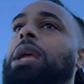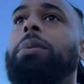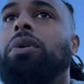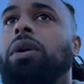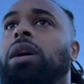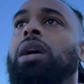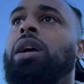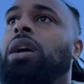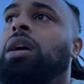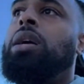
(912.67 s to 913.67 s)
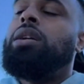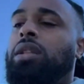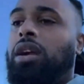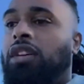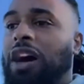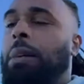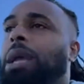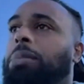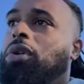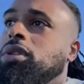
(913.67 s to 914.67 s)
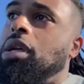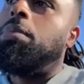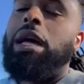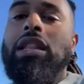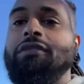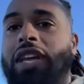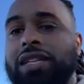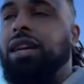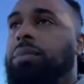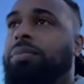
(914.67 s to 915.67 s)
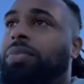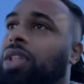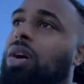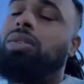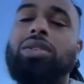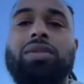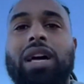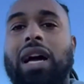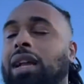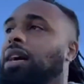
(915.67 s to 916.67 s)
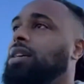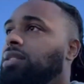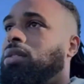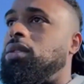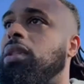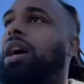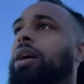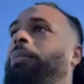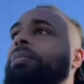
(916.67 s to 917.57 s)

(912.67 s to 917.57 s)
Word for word: people. They're gonna find people to play the victim. Don't do that, guys. Don't do that.